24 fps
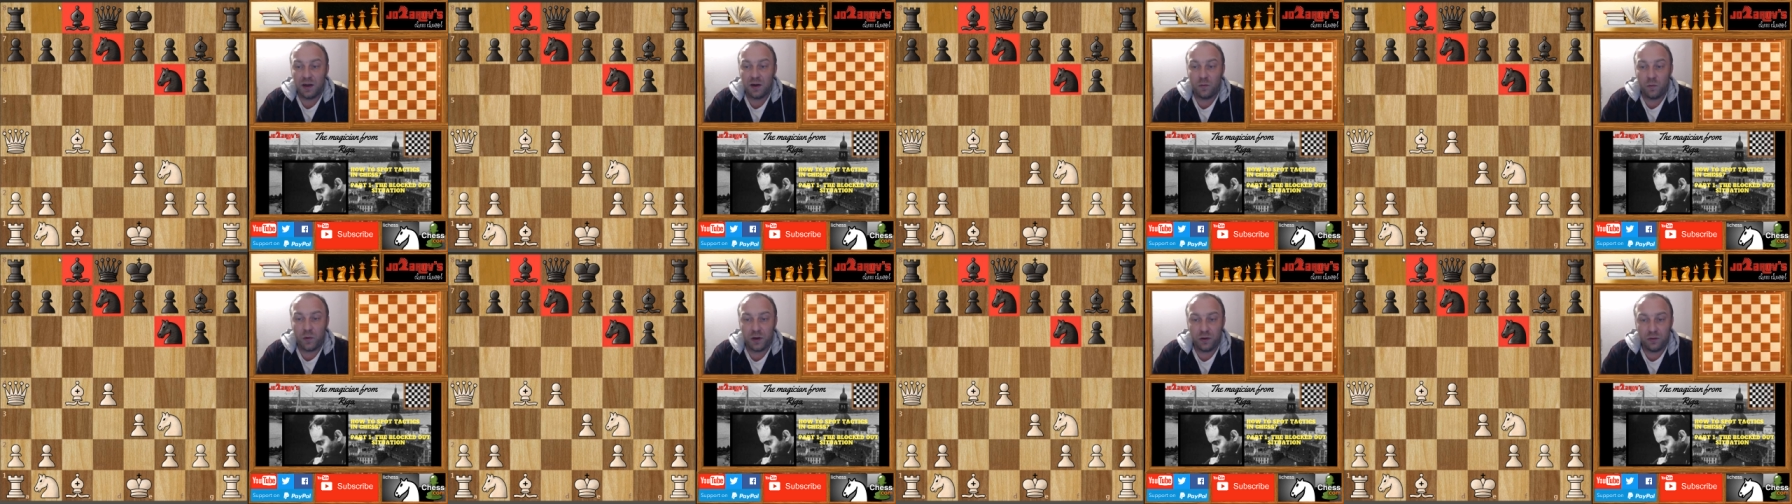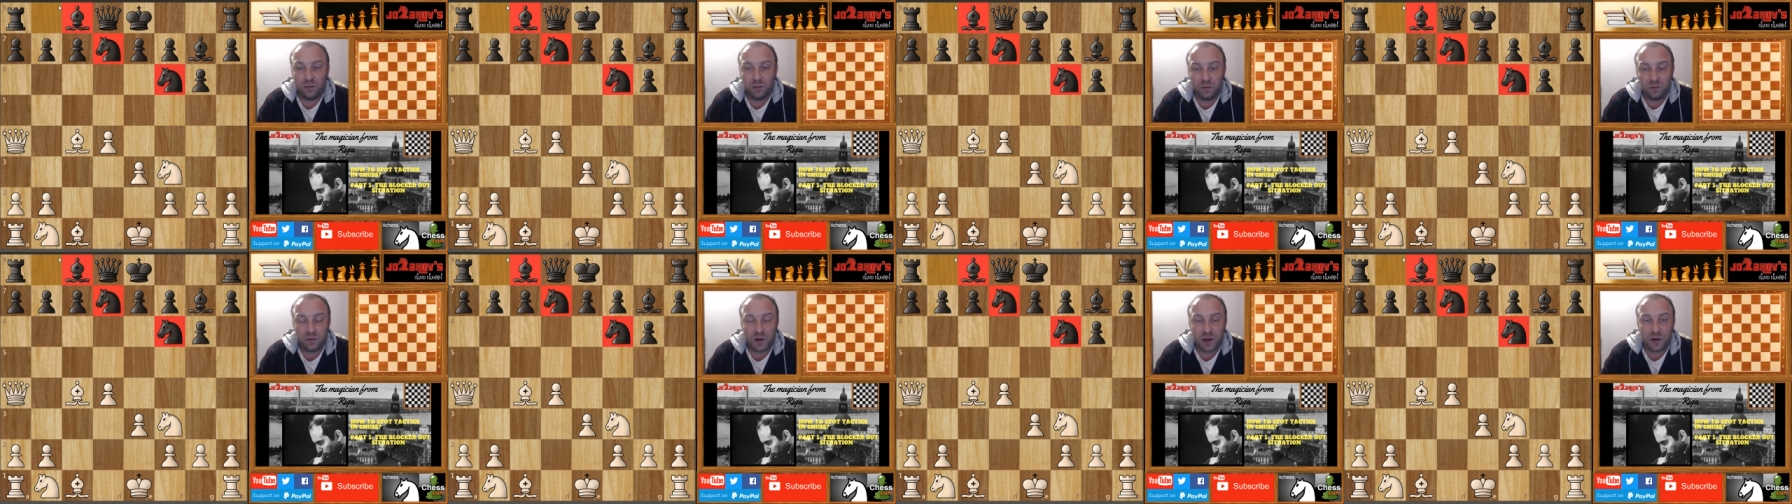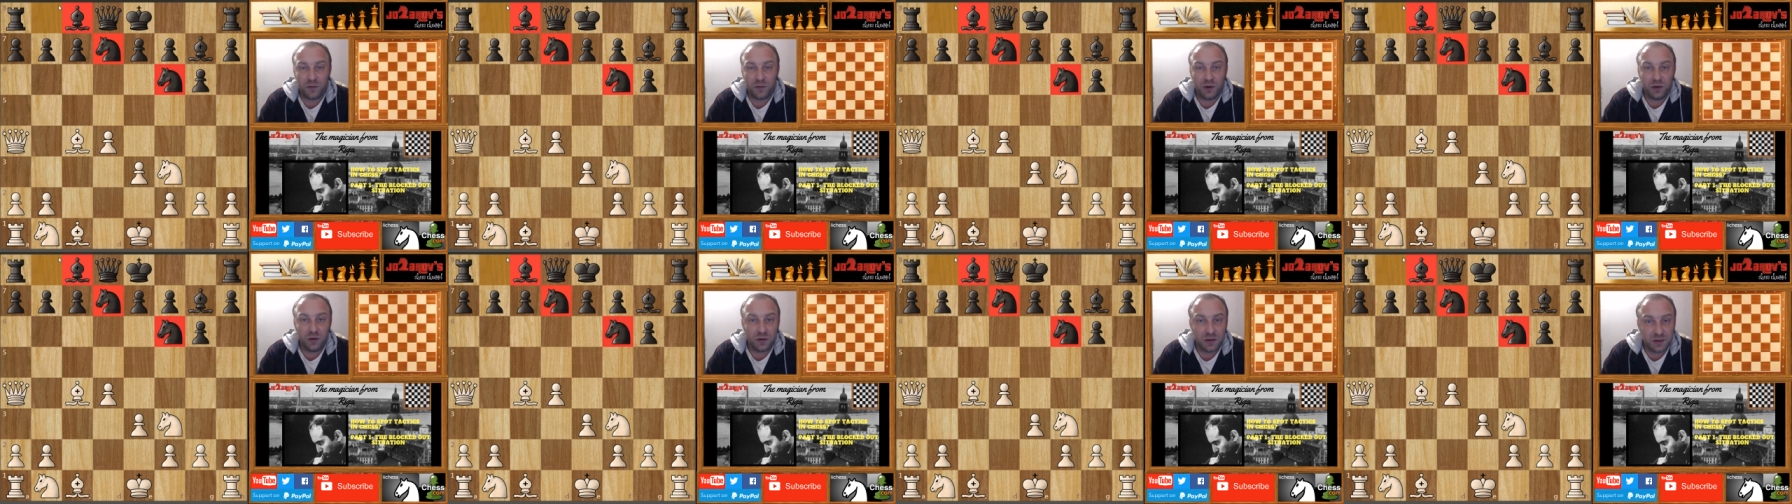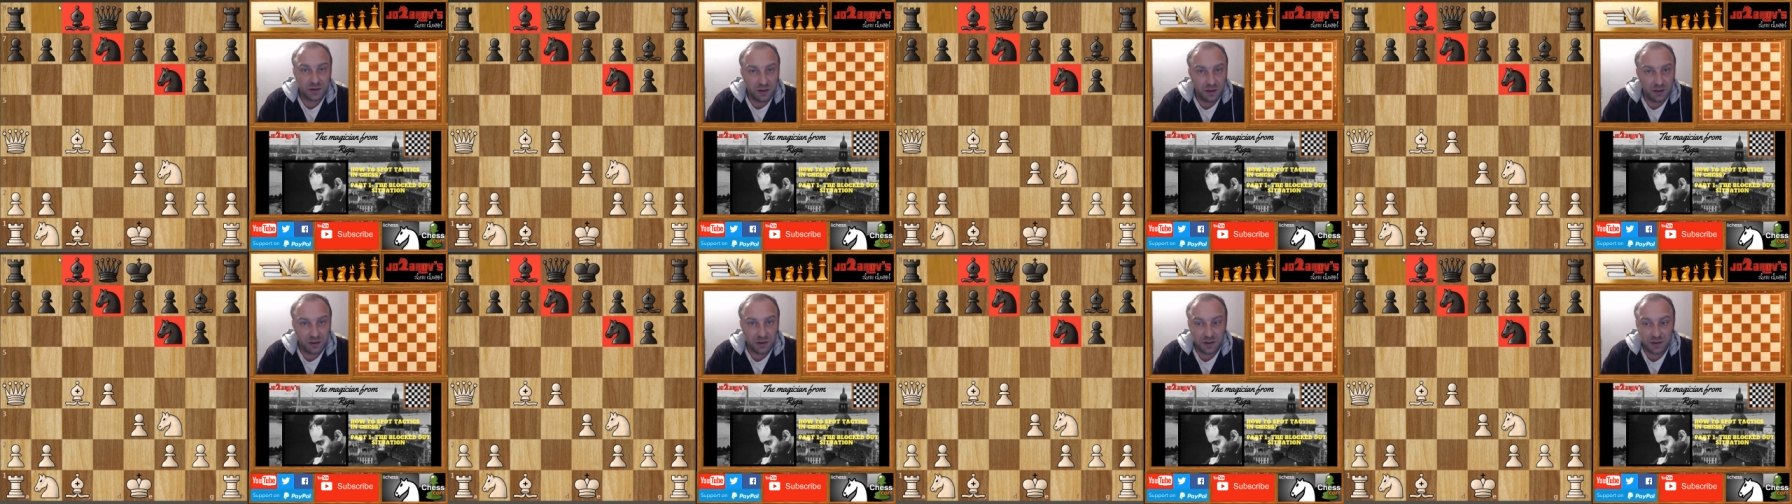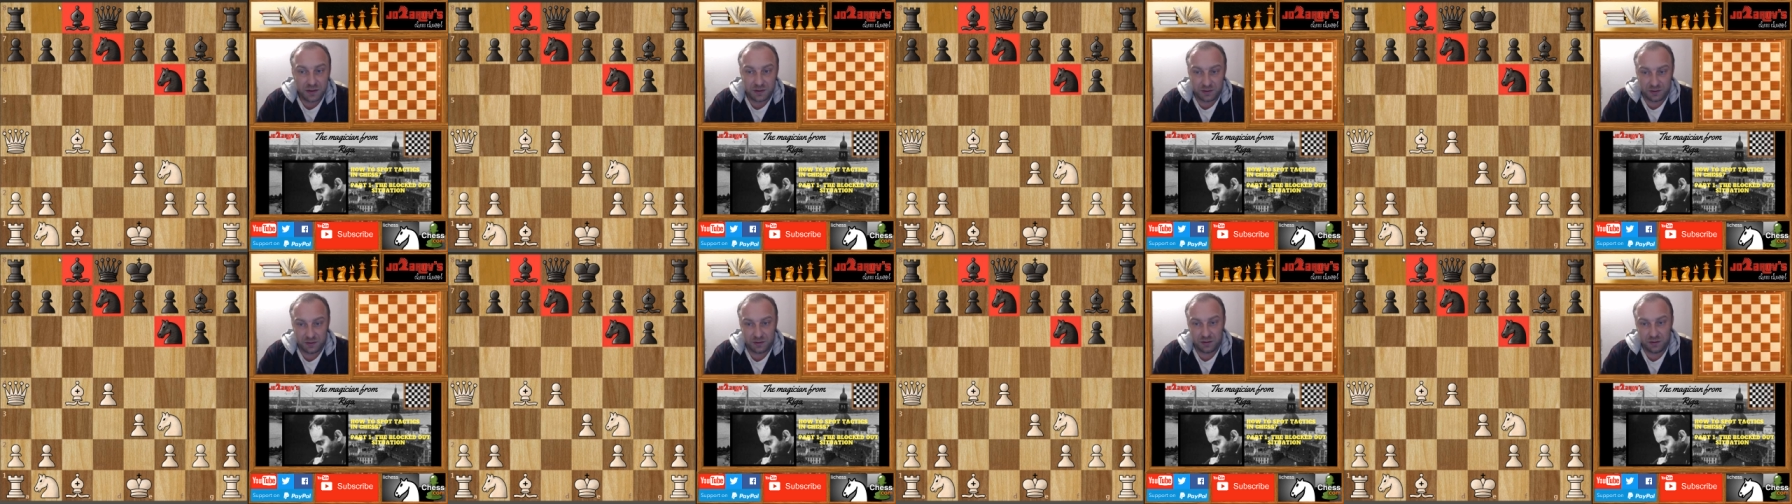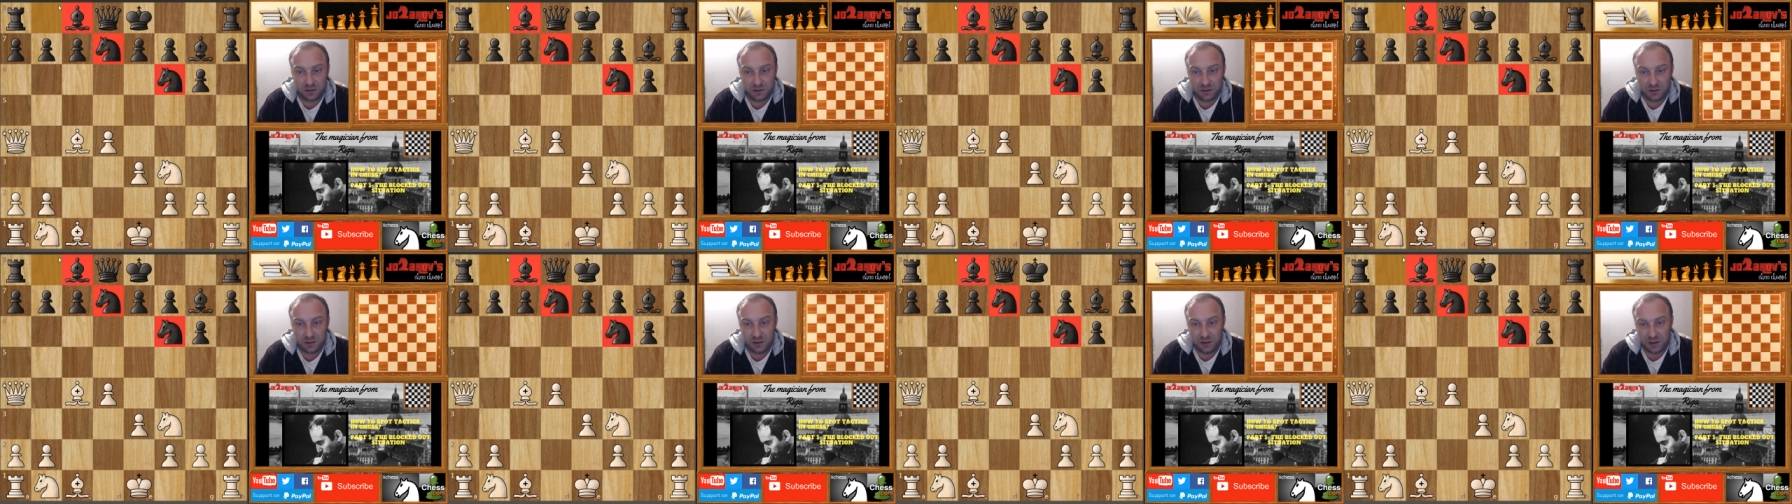Whenever you see these
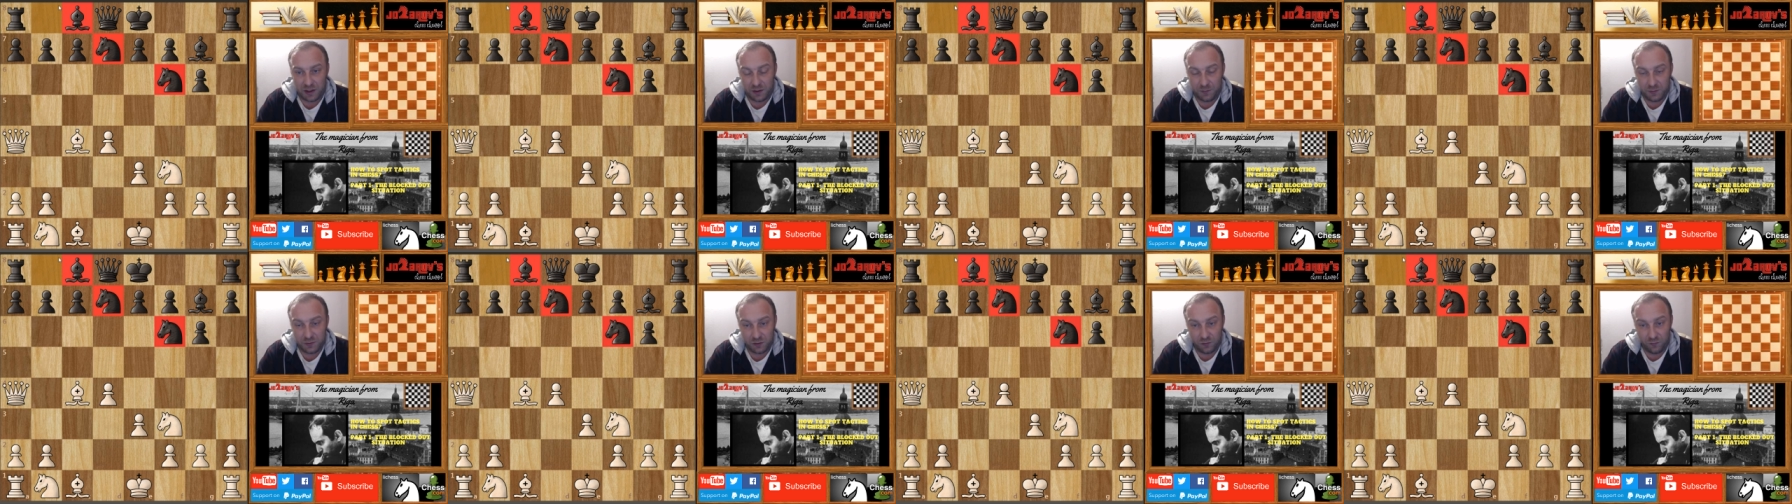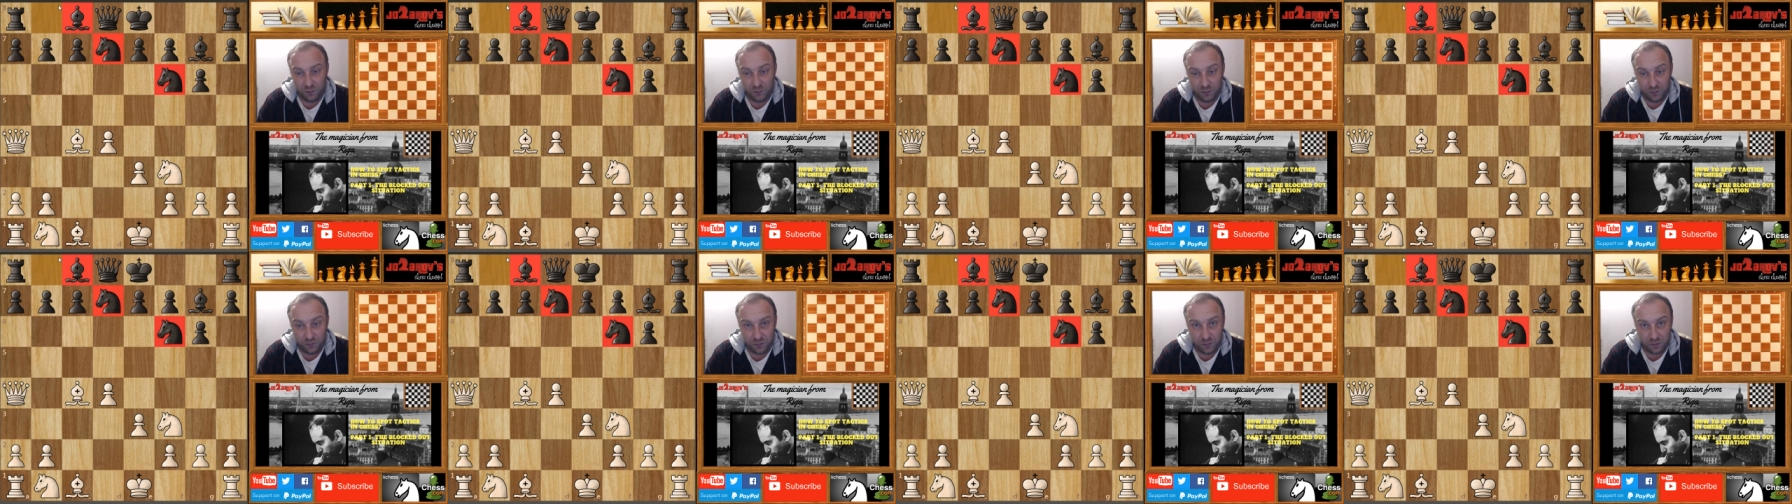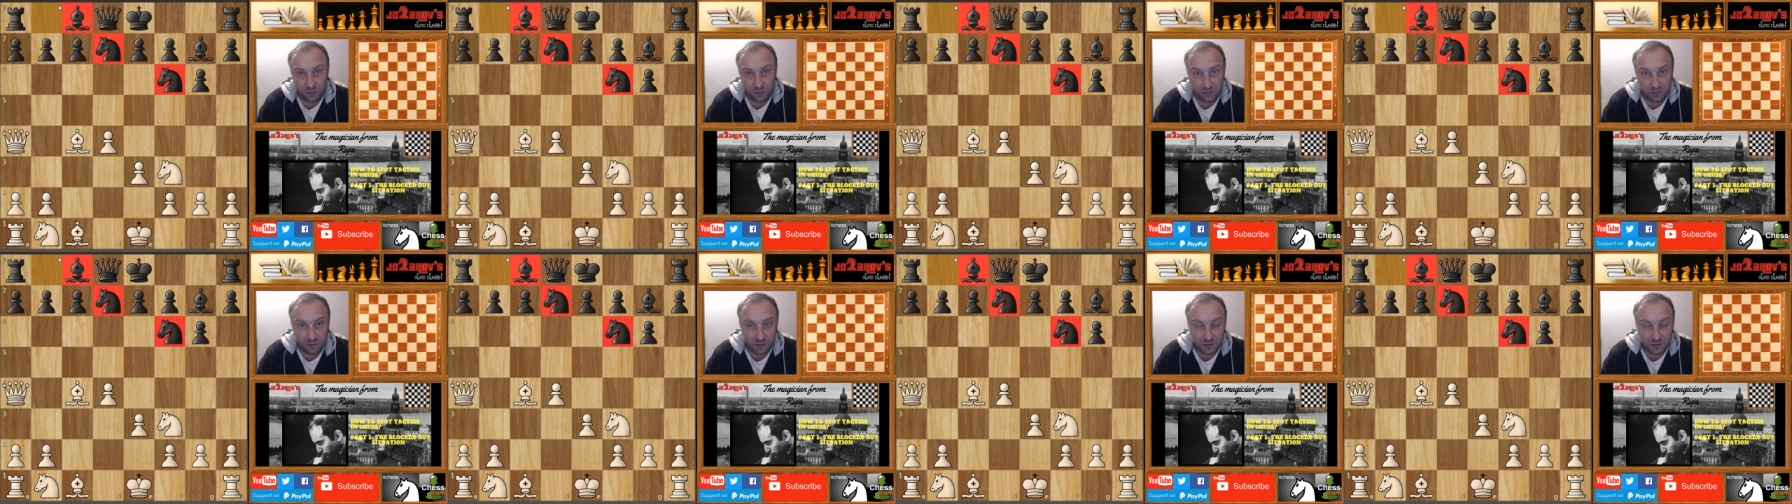uh, types of uh,